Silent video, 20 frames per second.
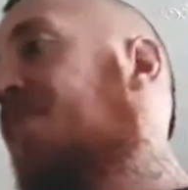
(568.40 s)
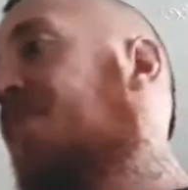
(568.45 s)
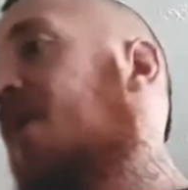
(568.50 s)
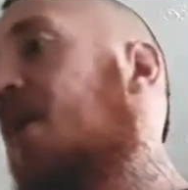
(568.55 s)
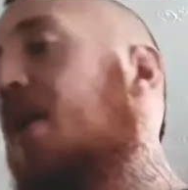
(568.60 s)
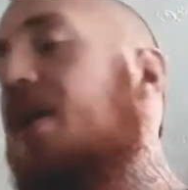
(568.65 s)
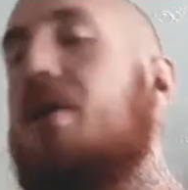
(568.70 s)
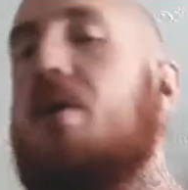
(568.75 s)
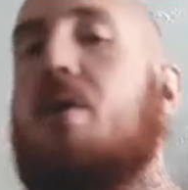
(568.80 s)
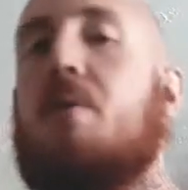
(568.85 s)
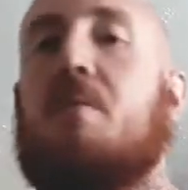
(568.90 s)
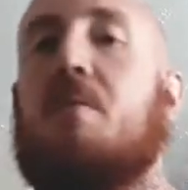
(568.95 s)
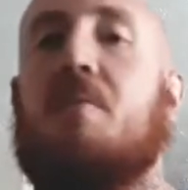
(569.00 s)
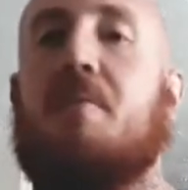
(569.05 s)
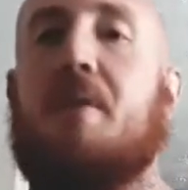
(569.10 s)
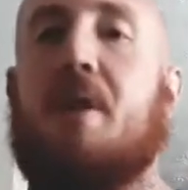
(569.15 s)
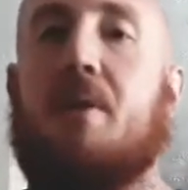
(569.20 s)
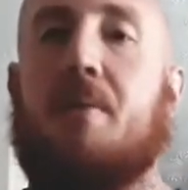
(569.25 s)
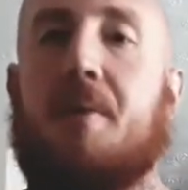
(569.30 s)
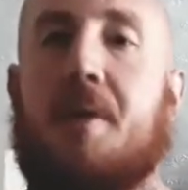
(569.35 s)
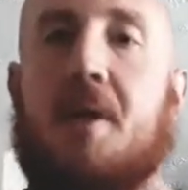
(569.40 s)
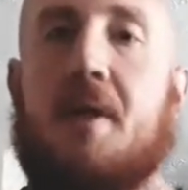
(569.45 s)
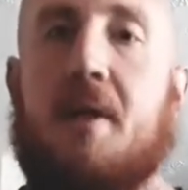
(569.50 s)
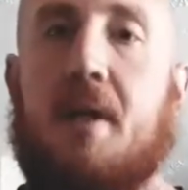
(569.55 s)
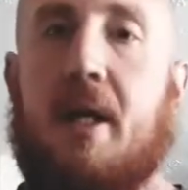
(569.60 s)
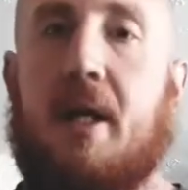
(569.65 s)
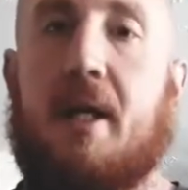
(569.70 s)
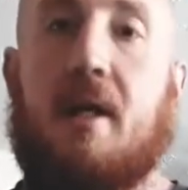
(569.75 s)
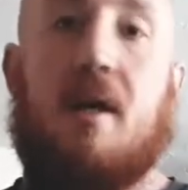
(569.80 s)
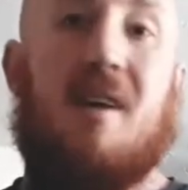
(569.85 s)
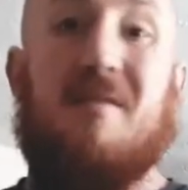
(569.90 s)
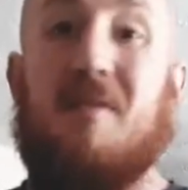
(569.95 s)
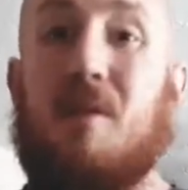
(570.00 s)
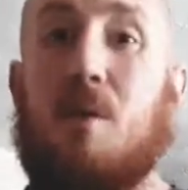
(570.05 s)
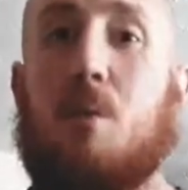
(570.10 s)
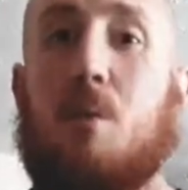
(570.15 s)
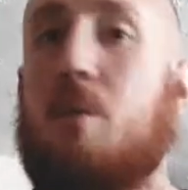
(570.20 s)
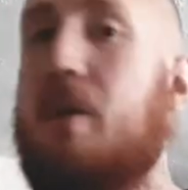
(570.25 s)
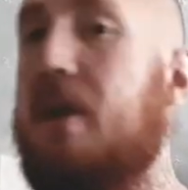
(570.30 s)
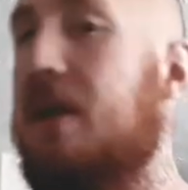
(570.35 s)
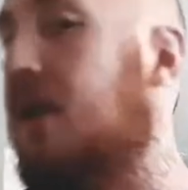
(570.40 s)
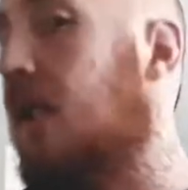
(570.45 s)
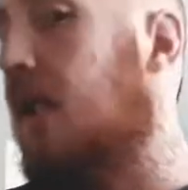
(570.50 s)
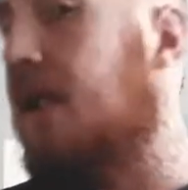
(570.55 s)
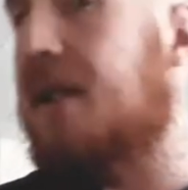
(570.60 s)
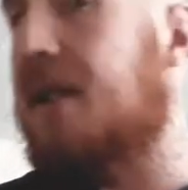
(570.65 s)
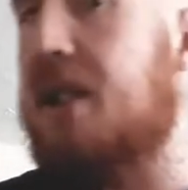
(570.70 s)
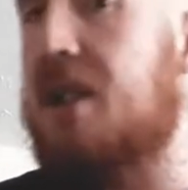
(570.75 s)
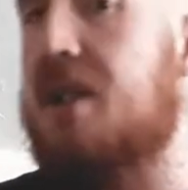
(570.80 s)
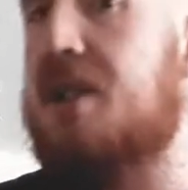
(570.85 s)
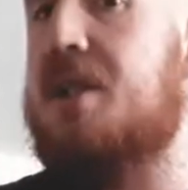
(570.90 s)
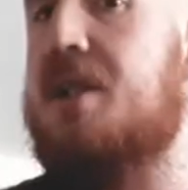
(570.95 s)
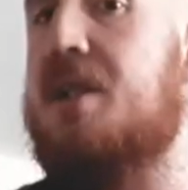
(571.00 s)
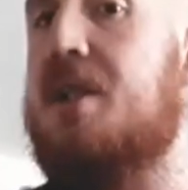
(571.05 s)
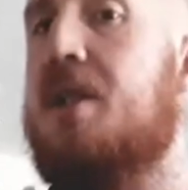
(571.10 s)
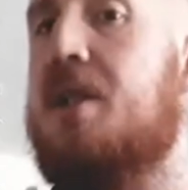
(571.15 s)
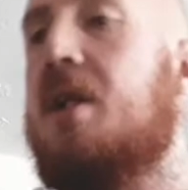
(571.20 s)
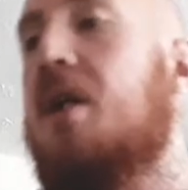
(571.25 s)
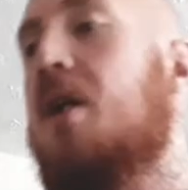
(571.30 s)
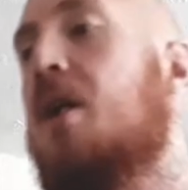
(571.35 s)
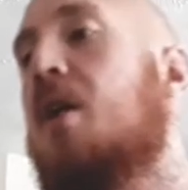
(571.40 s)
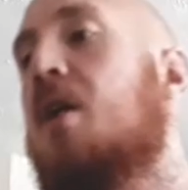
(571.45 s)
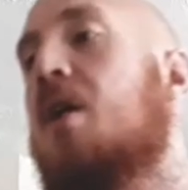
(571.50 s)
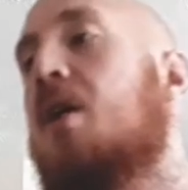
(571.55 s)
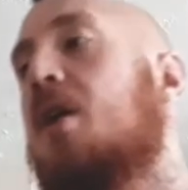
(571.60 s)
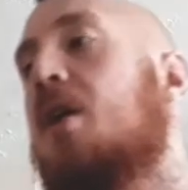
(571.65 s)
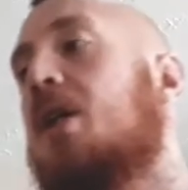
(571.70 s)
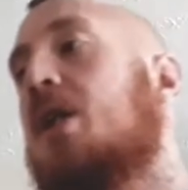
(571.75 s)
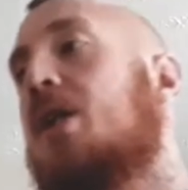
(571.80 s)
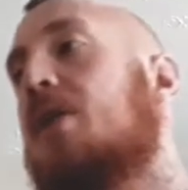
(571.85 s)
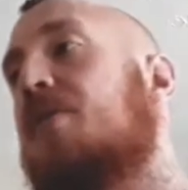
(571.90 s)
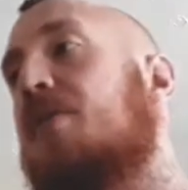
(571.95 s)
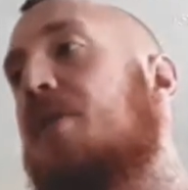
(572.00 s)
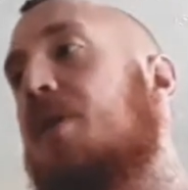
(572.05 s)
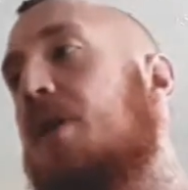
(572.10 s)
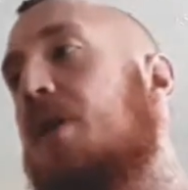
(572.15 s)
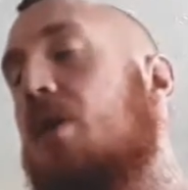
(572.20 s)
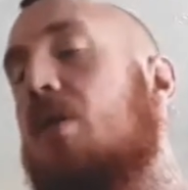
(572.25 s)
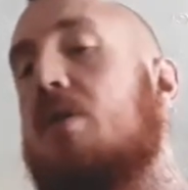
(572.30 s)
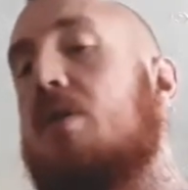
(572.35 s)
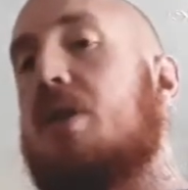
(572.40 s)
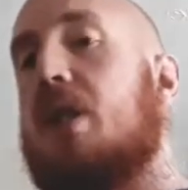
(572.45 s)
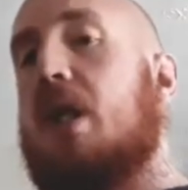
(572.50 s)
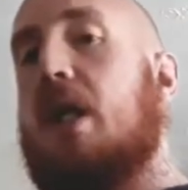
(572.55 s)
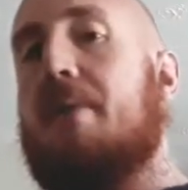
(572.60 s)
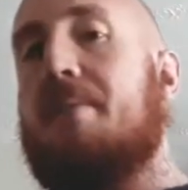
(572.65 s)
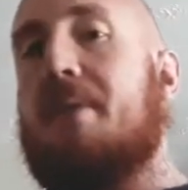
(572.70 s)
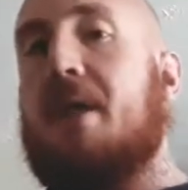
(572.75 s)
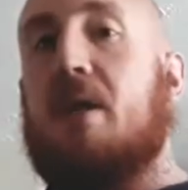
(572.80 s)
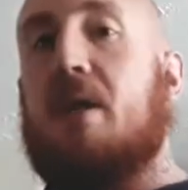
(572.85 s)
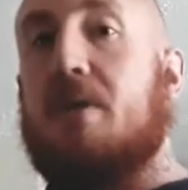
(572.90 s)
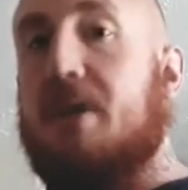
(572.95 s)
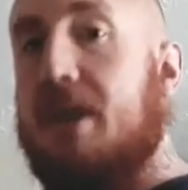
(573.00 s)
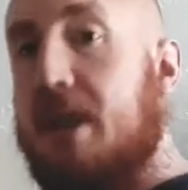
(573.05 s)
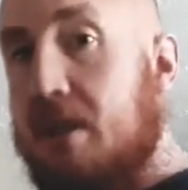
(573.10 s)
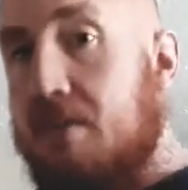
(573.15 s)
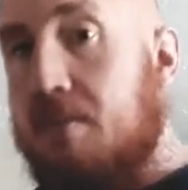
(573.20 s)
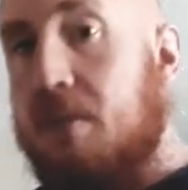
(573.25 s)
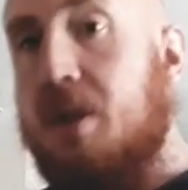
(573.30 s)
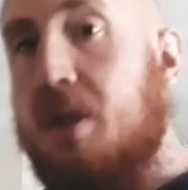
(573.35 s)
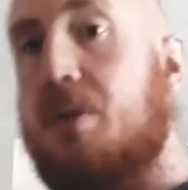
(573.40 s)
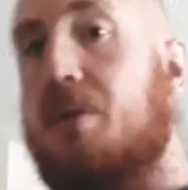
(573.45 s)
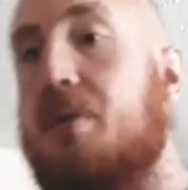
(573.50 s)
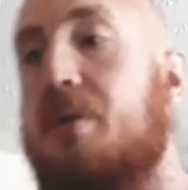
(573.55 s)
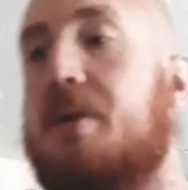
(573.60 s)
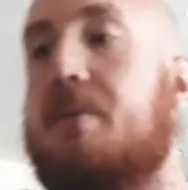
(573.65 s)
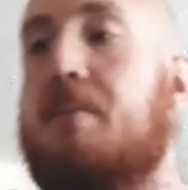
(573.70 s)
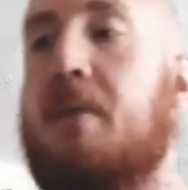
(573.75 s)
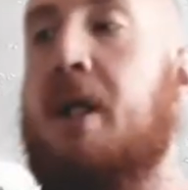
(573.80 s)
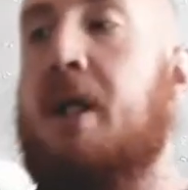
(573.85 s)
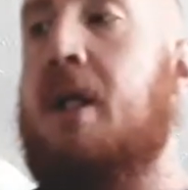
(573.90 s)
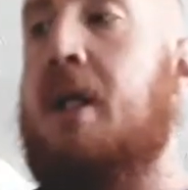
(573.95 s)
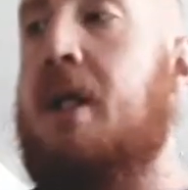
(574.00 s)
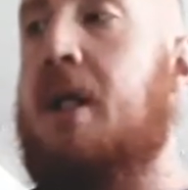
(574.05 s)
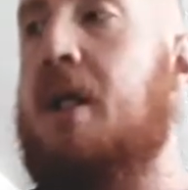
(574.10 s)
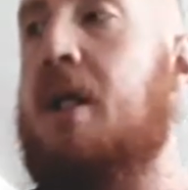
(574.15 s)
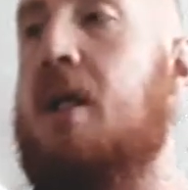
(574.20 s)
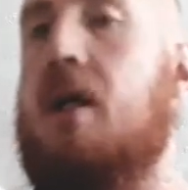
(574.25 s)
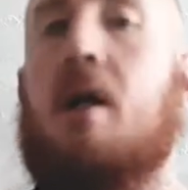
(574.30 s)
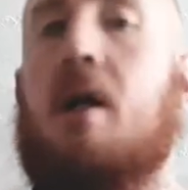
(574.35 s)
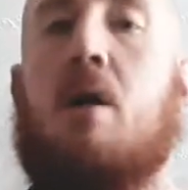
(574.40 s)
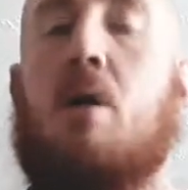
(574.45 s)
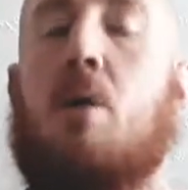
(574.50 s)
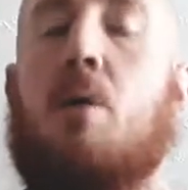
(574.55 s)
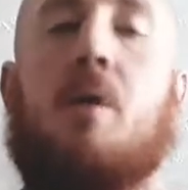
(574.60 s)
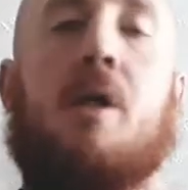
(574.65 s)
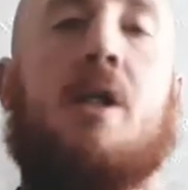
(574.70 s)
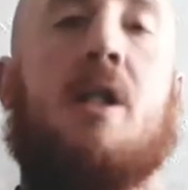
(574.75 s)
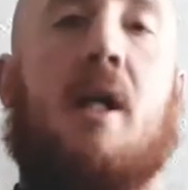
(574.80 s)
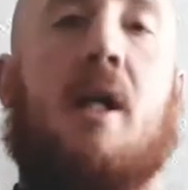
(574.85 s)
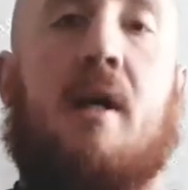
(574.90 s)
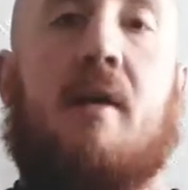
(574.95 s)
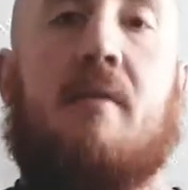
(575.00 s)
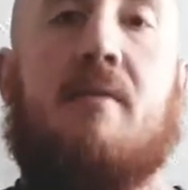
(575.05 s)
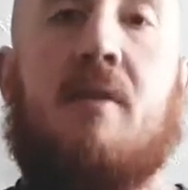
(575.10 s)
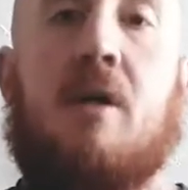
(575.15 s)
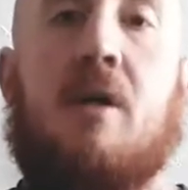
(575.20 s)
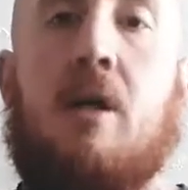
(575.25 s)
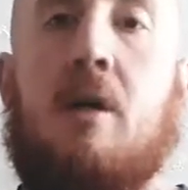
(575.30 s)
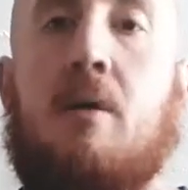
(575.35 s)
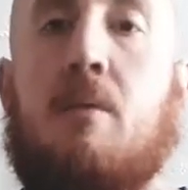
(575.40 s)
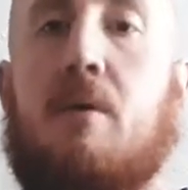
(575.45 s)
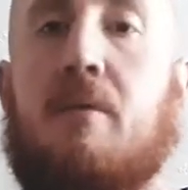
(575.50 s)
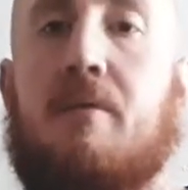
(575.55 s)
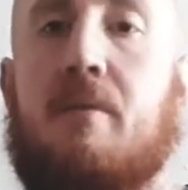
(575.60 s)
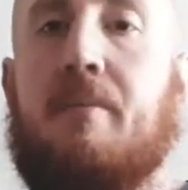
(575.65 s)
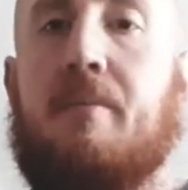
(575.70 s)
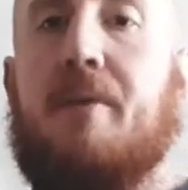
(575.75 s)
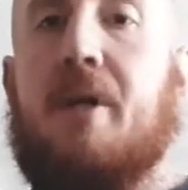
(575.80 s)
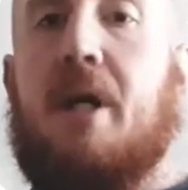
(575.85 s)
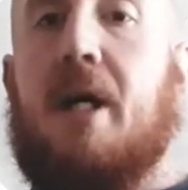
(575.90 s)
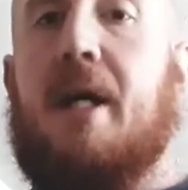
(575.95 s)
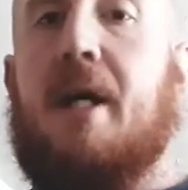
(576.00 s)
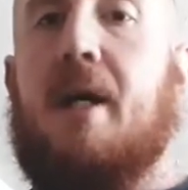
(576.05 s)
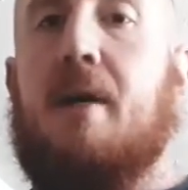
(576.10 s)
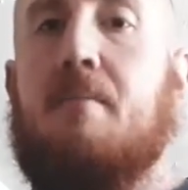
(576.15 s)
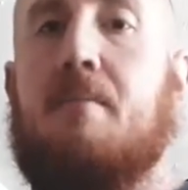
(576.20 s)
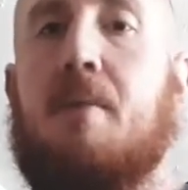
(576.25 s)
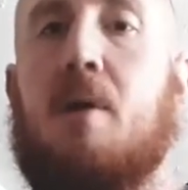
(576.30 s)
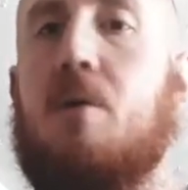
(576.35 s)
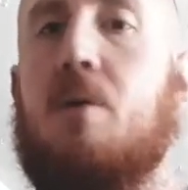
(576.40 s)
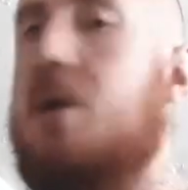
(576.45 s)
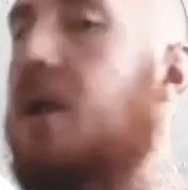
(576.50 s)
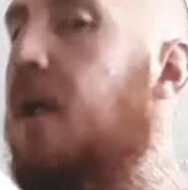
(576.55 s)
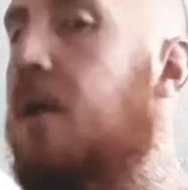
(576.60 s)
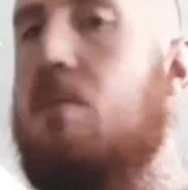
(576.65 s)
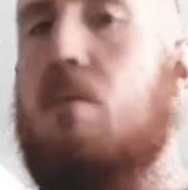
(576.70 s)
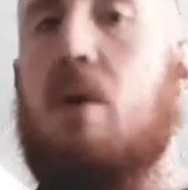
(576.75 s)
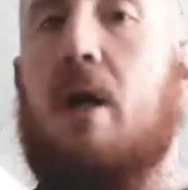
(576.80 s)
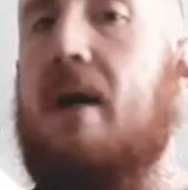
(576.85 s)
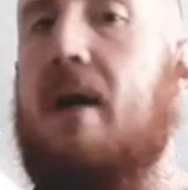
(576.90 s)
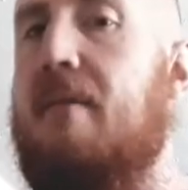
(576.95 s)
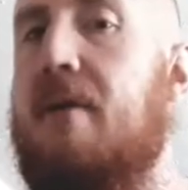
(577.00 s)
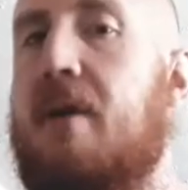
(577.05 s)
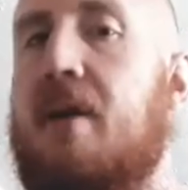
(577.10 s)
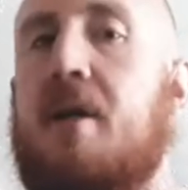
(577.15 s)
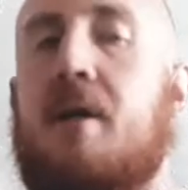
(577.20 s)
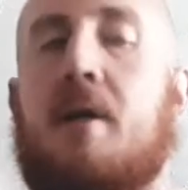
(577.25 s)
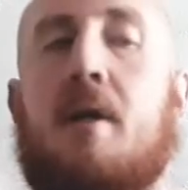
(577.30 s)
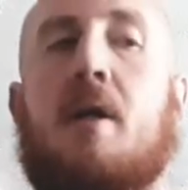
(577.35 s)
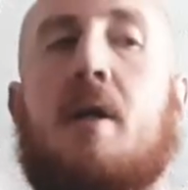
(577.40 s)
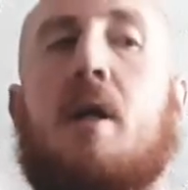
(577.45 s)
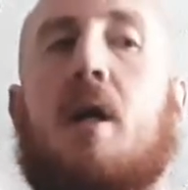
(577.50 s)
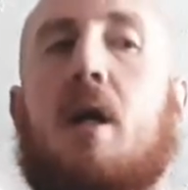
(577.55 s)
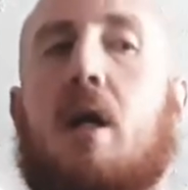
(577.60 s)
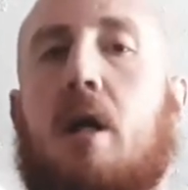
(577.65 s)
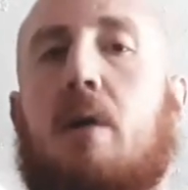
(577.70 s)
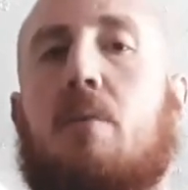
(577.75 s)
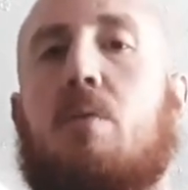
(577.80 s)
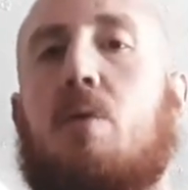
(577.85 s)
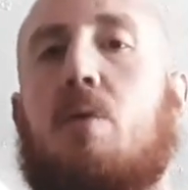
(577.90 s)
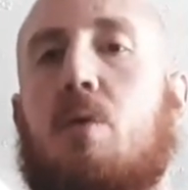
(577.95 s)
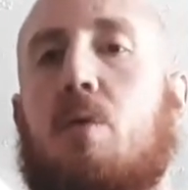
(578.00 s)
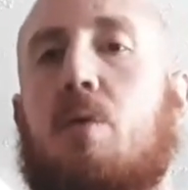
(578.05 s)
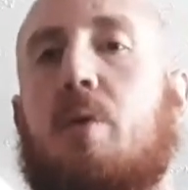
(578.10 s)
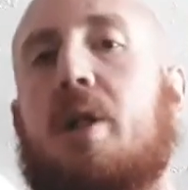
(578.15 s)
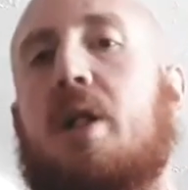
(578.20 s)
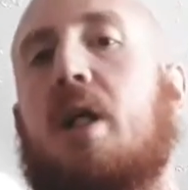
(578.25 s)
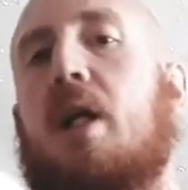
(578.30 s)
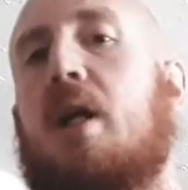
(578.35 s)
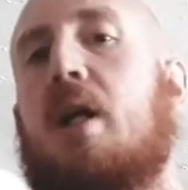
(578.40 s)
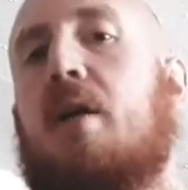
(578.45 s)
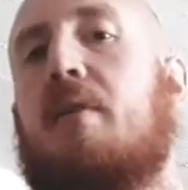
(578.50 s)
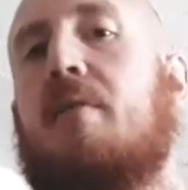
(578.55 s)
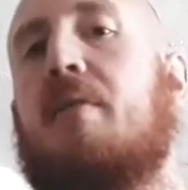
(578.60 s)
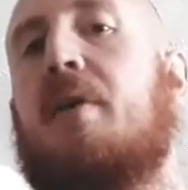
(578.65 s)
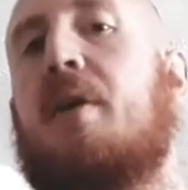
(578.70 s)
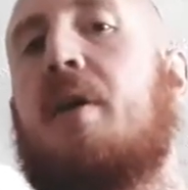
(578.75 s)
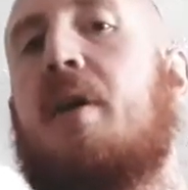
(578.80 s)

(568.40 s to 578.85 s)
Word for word: a normal meal in the night. I've always done this for a long time now since my daughter's been here. I always have, whether I'm dieting, bulking, whatever, I will always have